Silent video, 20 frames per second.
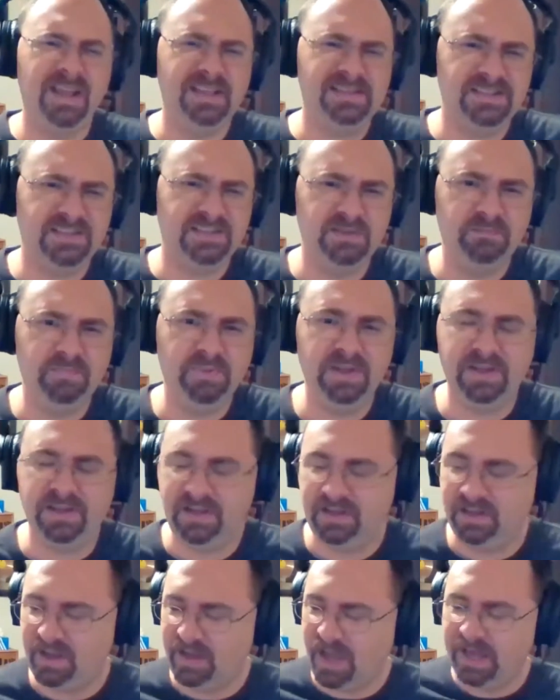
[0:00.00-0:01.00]
that's a good pick.
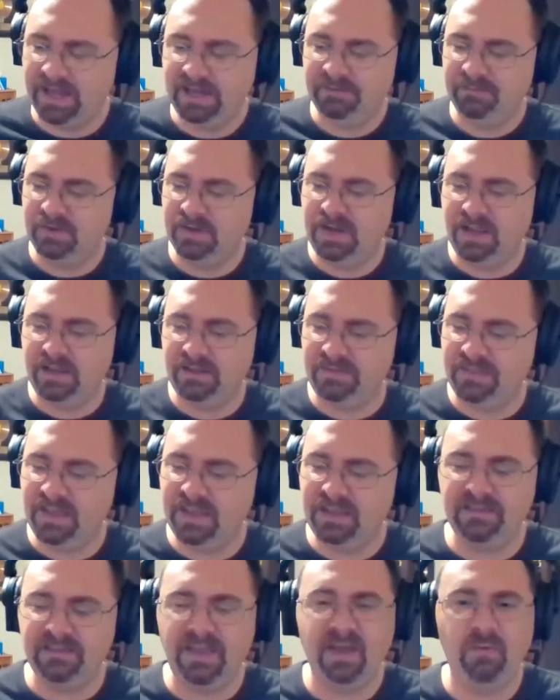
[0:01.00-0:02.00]
I didn't even
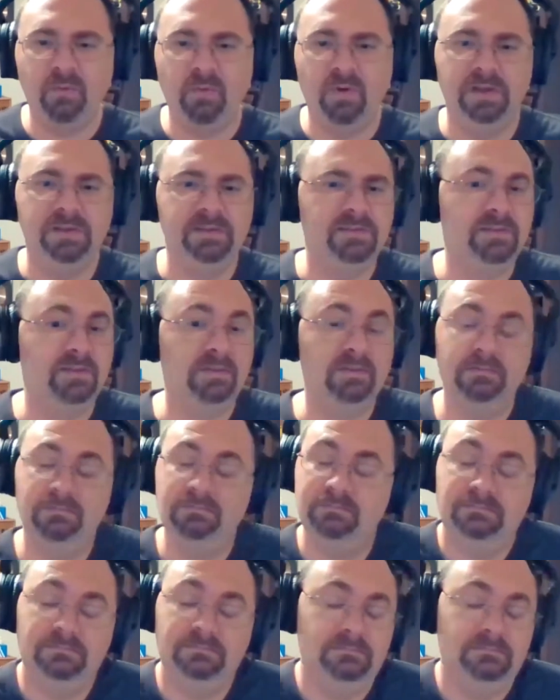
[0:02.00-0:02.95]
think of that one. So,